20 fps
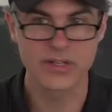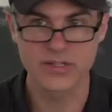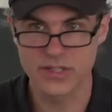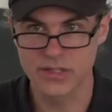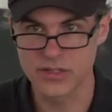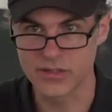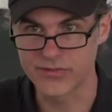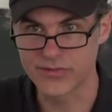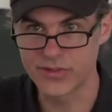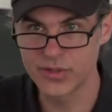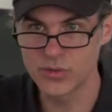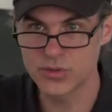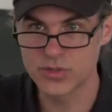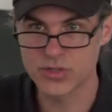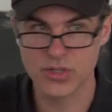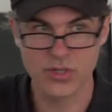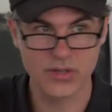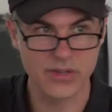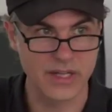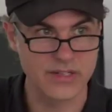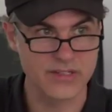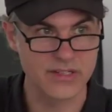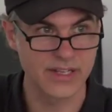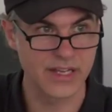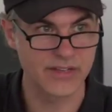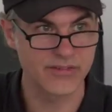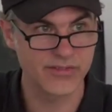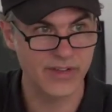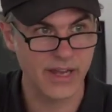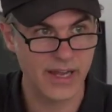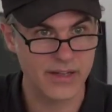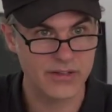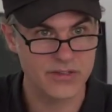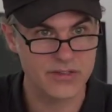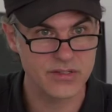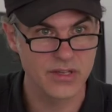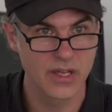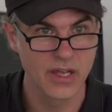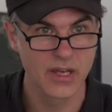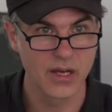is in the future that's in
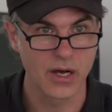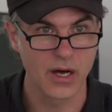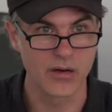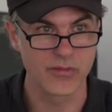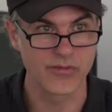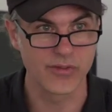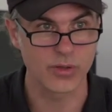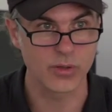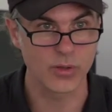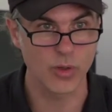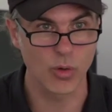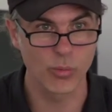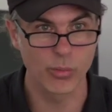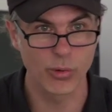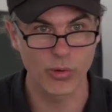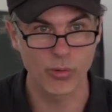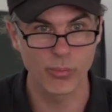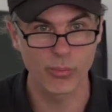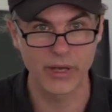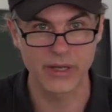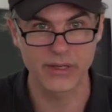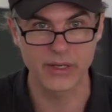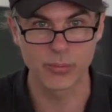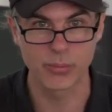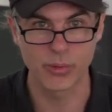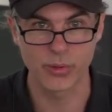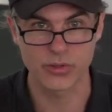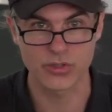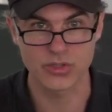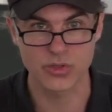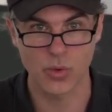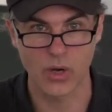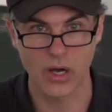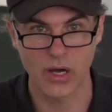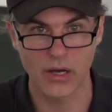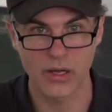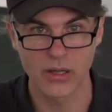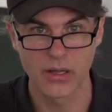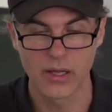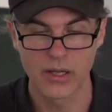advance of the global petty
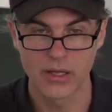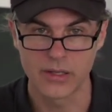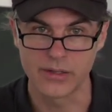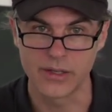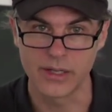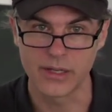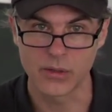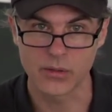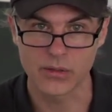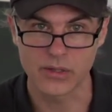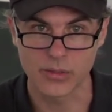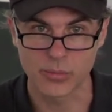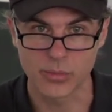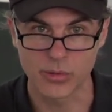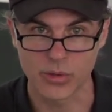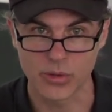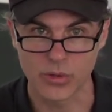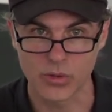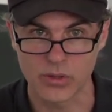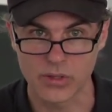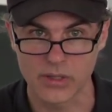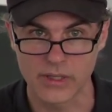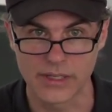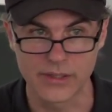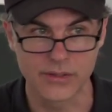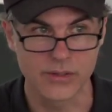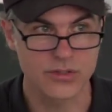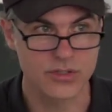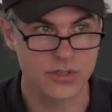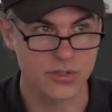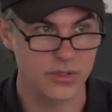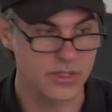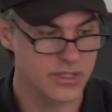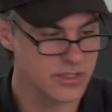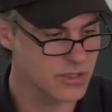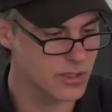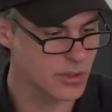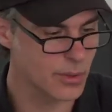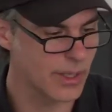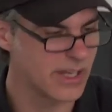bourgeois neoliberal
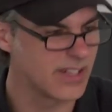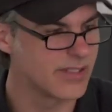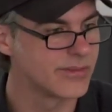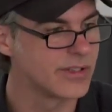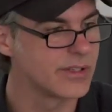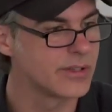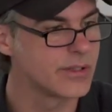industries, creative